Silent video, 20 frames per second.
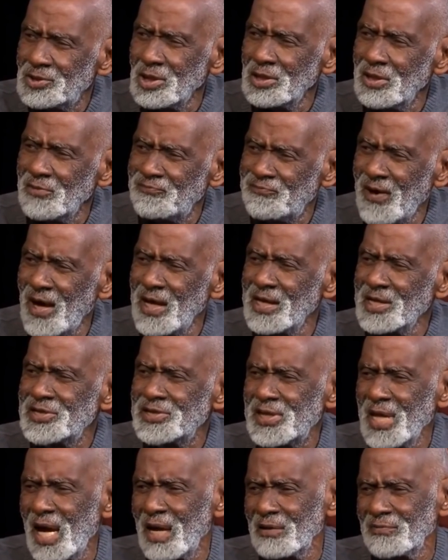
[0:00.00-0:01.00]
to defend
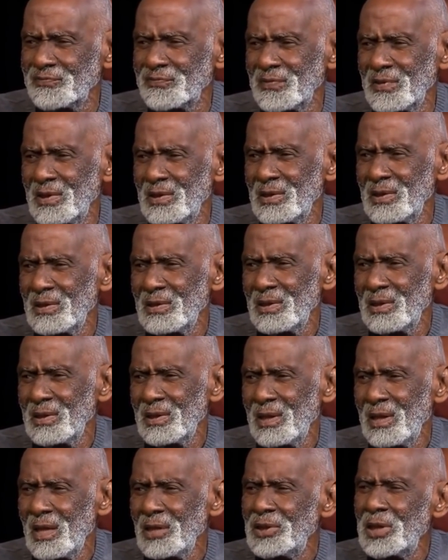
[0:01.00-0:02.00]
itself.
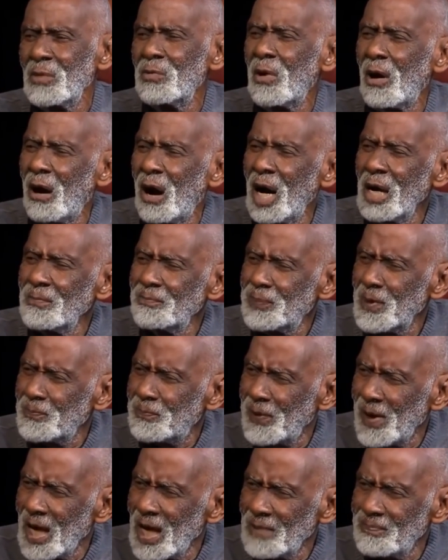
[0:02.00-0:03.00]
They were
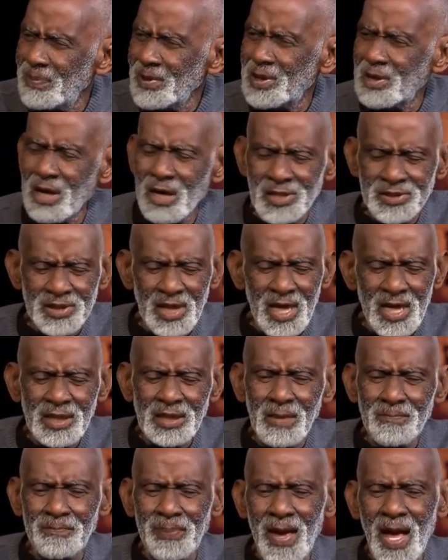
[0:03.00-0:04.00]
unprepared because
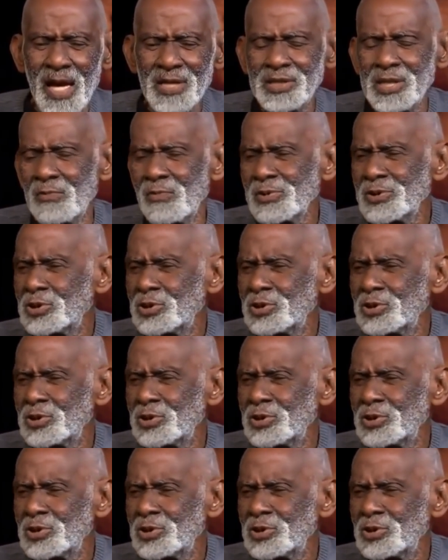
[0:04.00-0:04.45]
in the past there